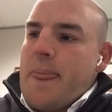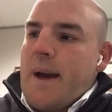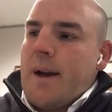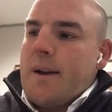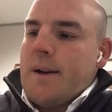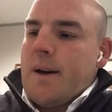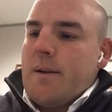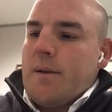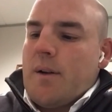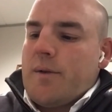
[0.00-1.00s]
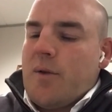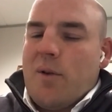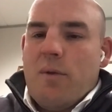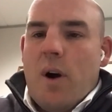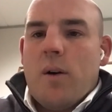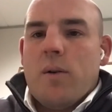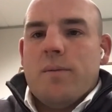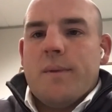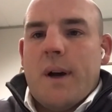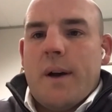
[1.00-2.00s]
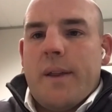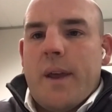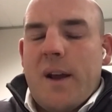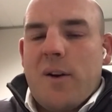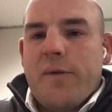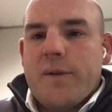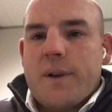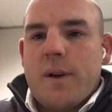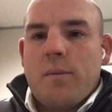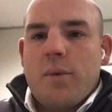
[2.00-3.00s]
and I took a role in the head office here in